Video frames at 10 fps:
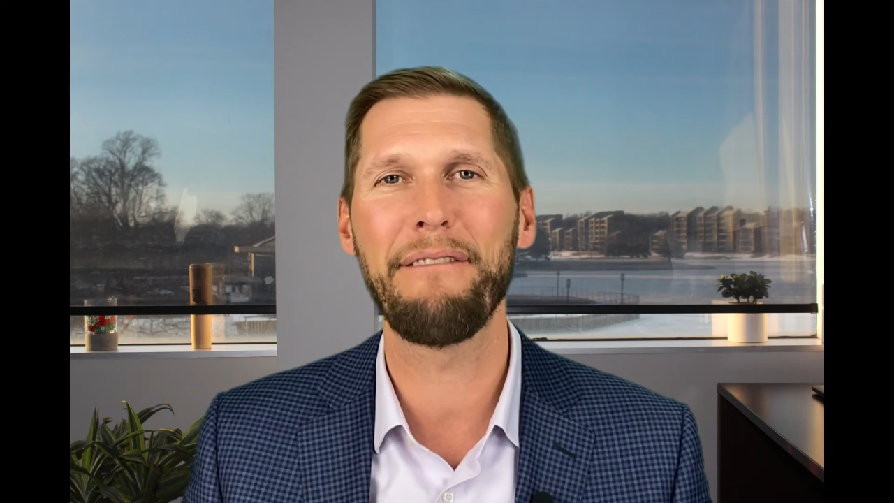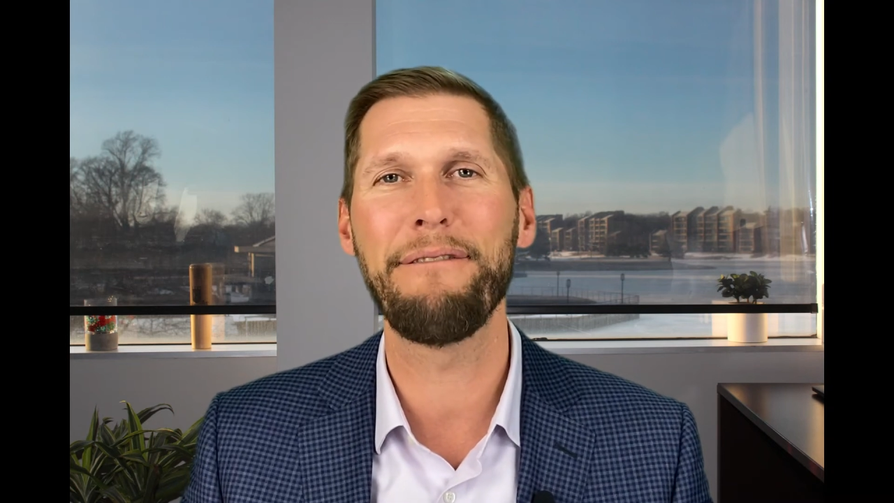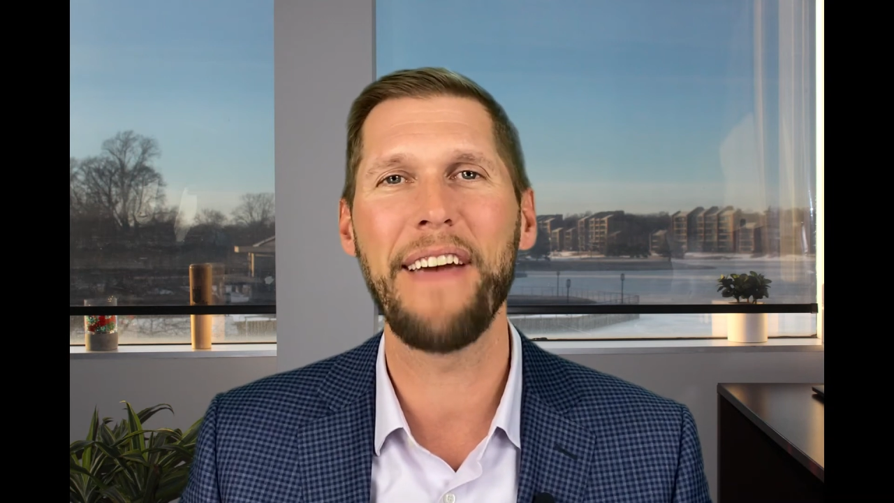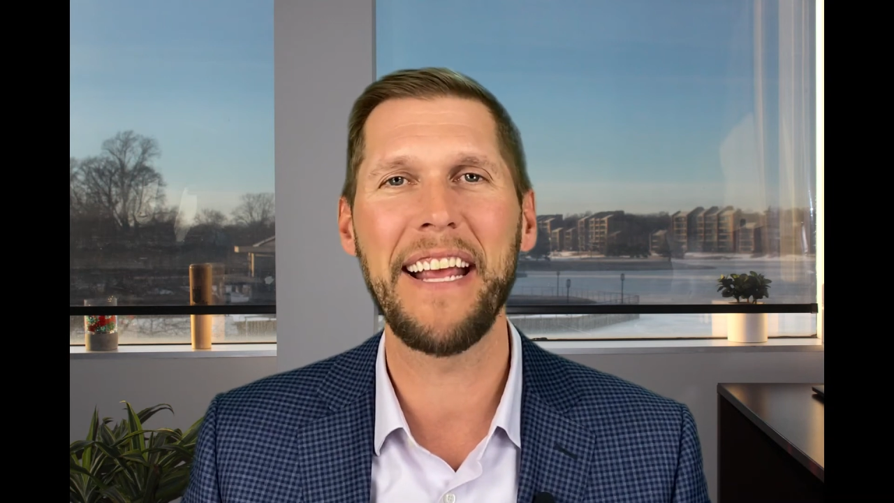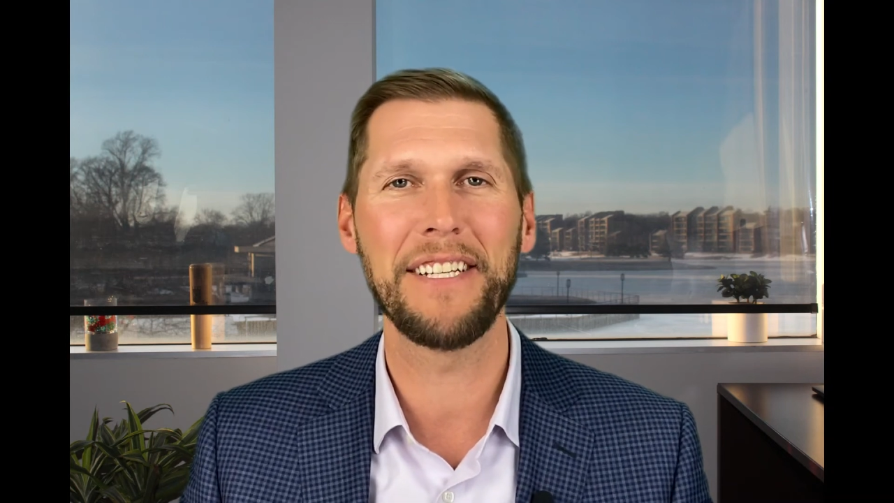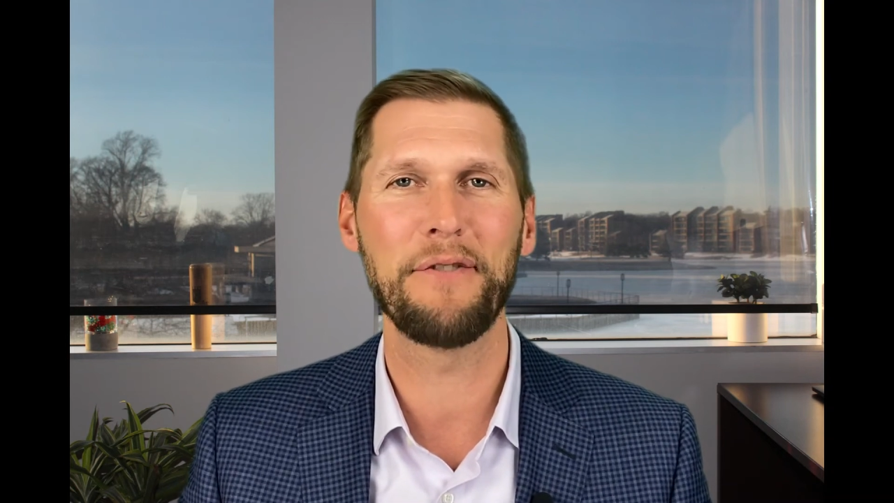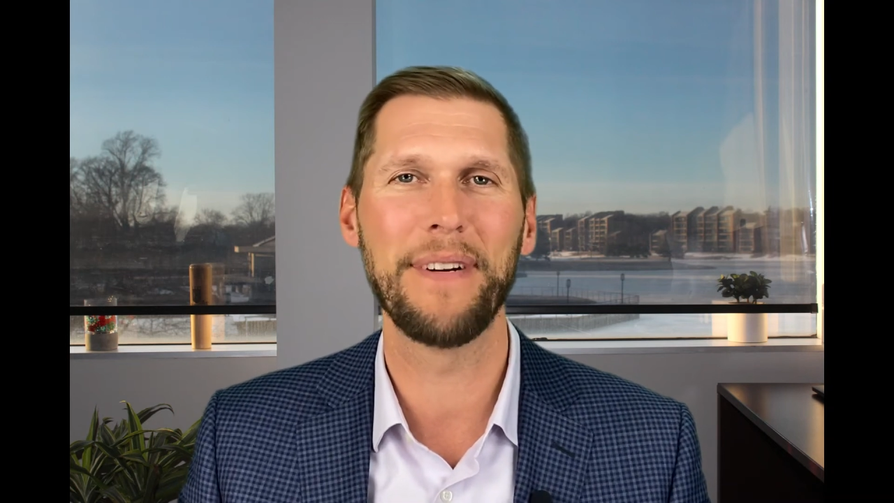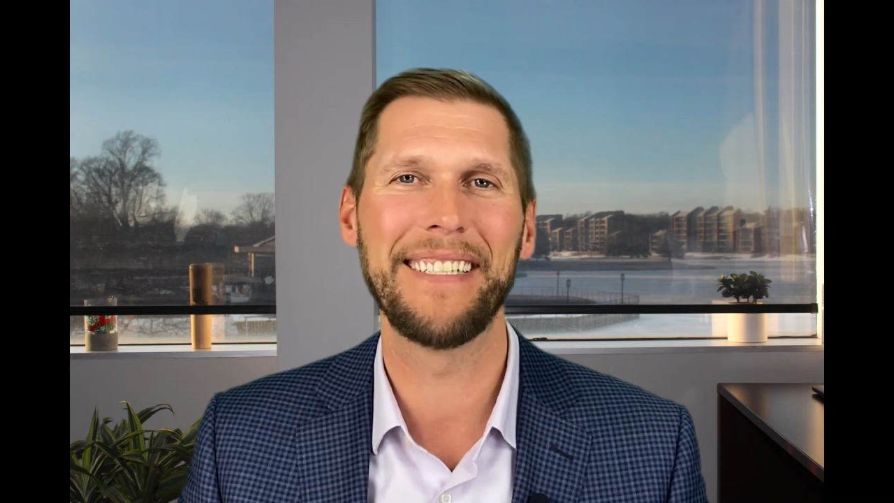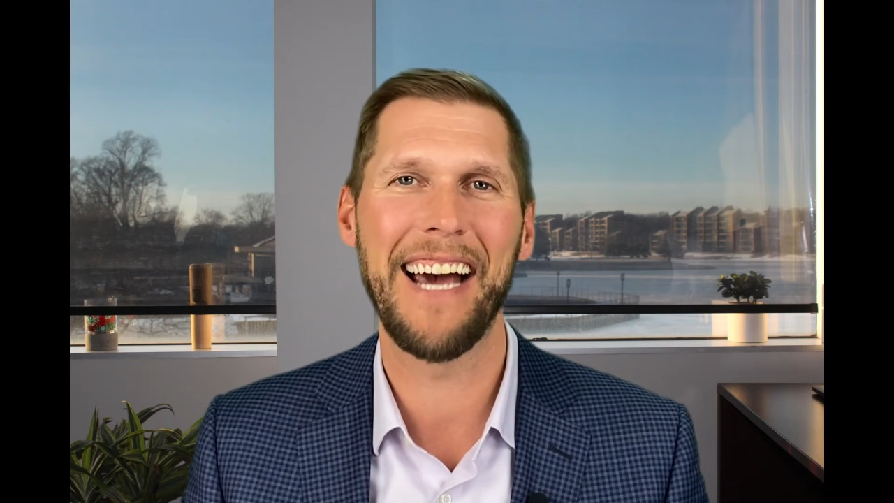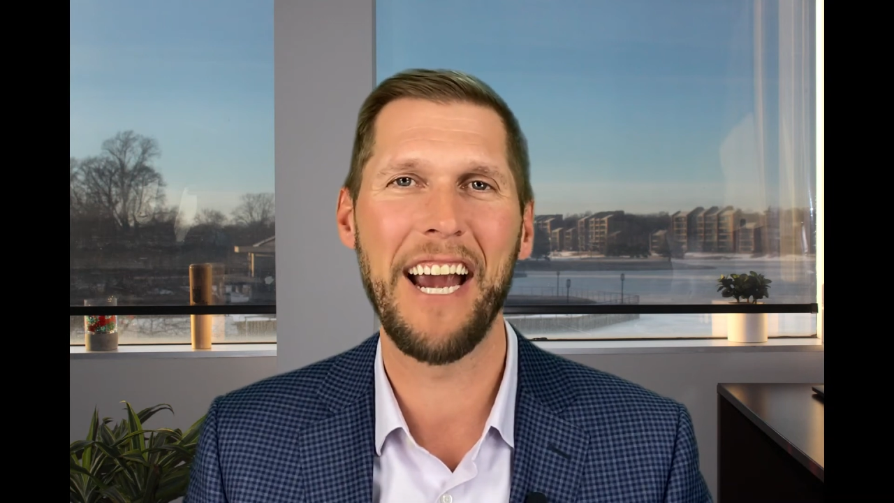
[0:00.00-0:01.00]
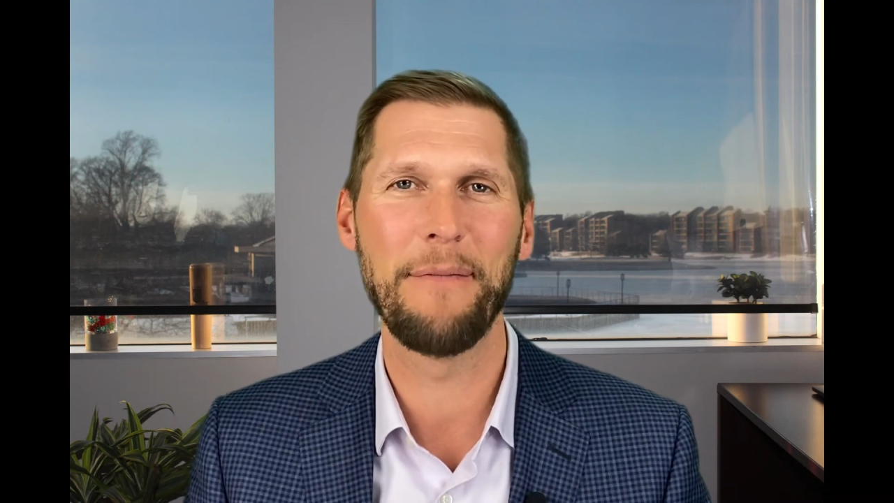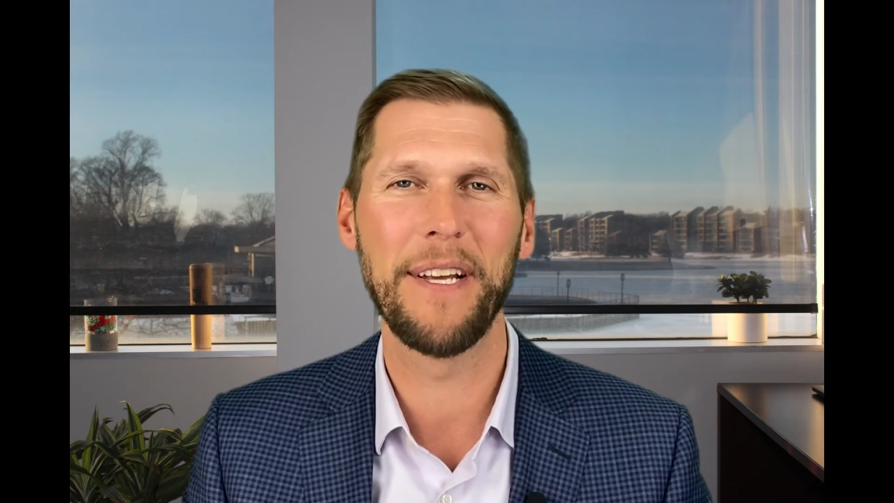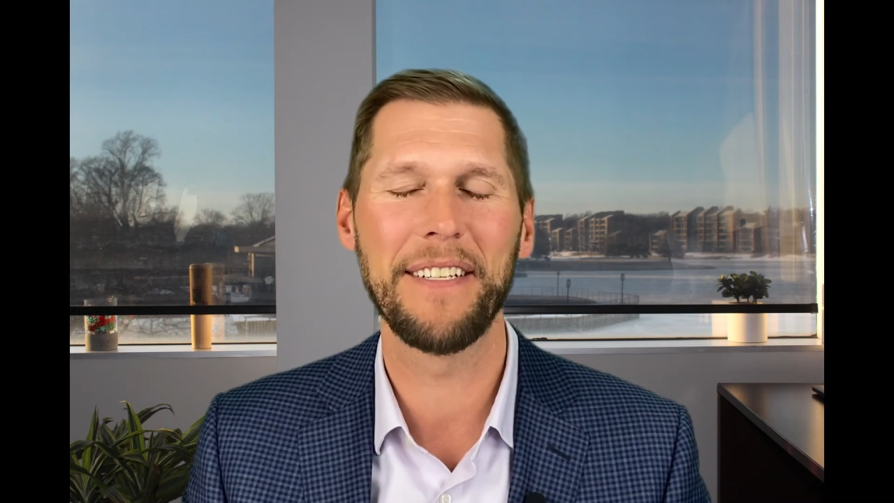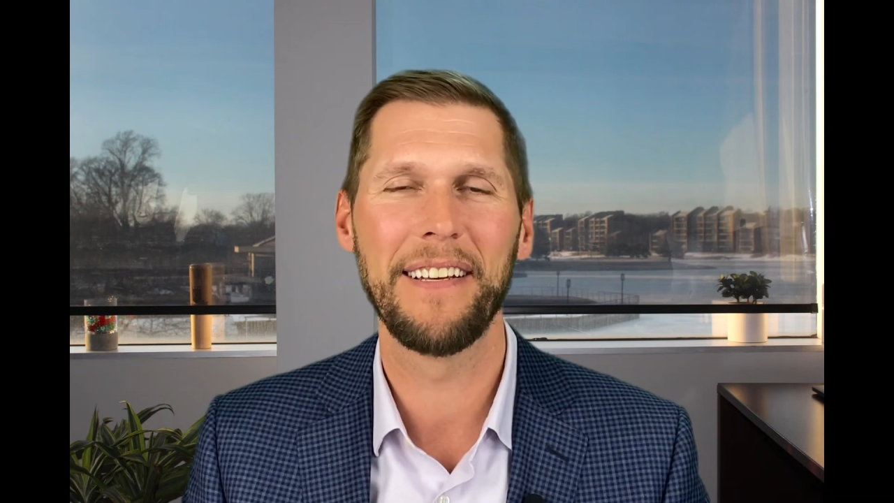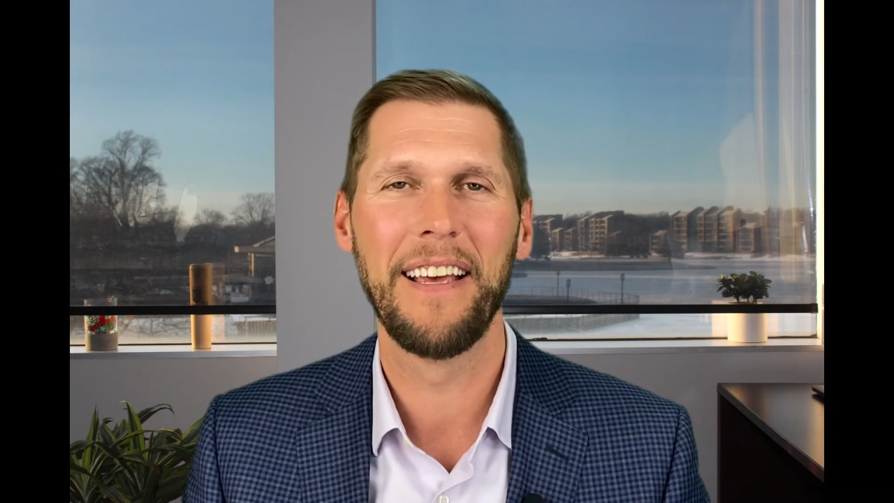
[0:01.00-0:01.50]
phased
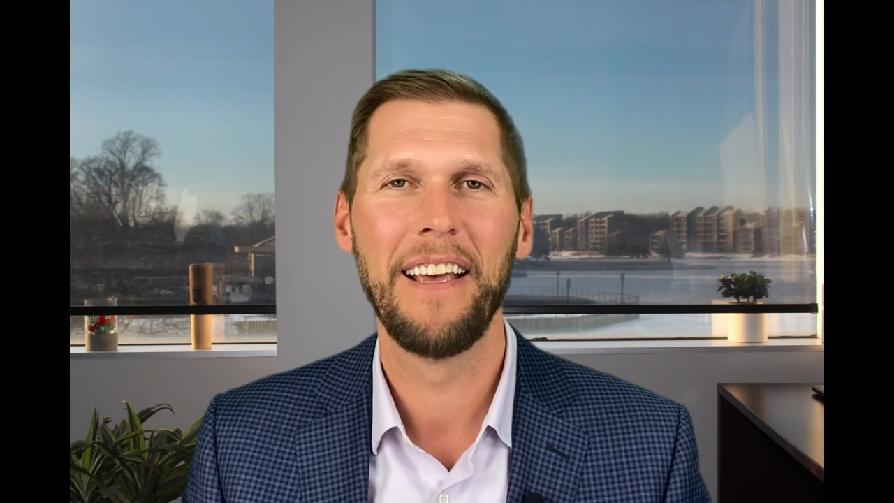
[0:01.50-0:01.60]
retirement.